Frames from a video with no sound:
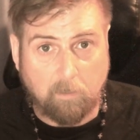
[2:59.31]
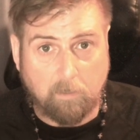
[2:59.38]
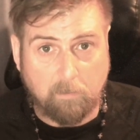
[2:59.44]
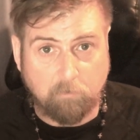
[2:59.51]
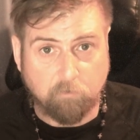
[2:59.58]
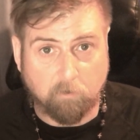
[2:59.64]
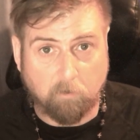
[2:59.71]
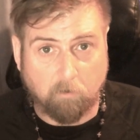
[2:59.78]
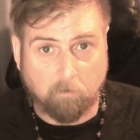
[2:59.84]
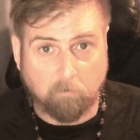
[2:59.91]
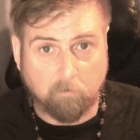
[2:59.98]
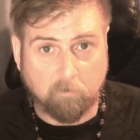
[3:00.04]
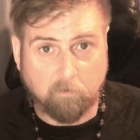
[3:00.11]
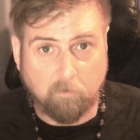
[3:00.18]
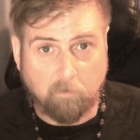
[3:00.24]
in your heart,
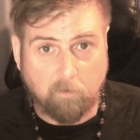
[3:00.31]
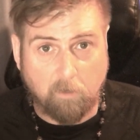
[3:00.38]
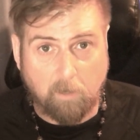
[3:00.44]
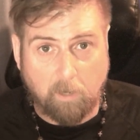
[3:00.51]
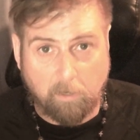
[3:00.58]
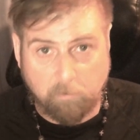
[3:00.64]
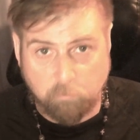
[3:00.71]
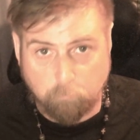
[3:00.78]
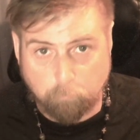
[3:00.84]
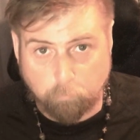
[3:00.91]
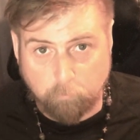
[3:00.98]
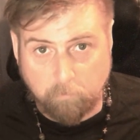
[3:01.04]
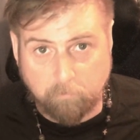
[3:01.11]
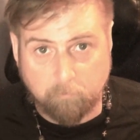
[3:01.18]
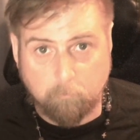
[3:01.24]
and you
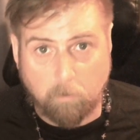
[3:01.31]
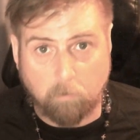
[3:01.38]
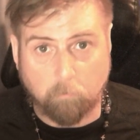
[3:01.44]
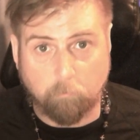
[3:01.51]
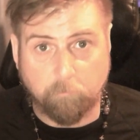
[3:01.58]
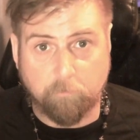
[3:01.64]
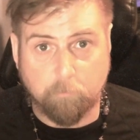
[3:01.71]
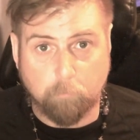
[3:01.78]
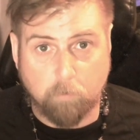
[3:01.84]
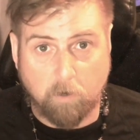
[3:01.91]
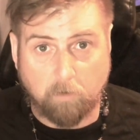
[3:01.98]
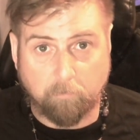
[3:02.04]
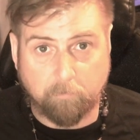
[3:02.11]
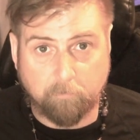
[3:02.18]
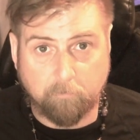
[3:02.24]
breathe them out with your breath.